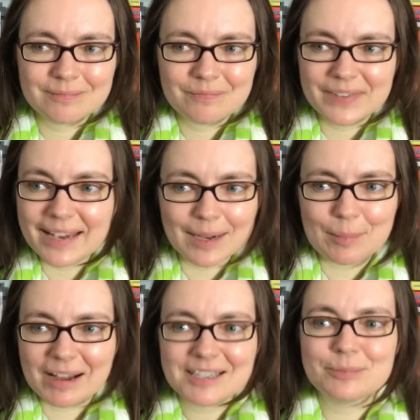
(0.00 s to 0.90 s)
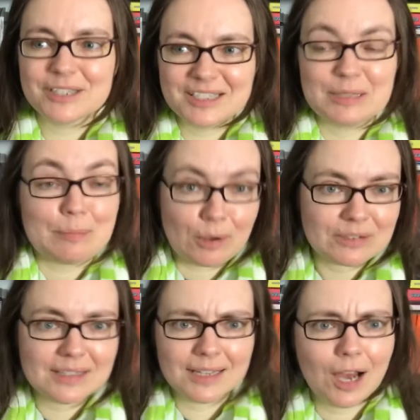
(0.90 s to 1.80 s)
yeah, my experience is
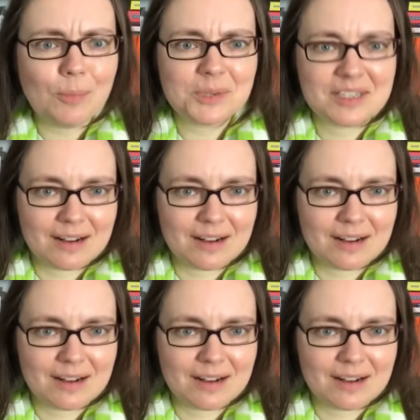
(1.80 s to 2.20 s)
mostly the opposite.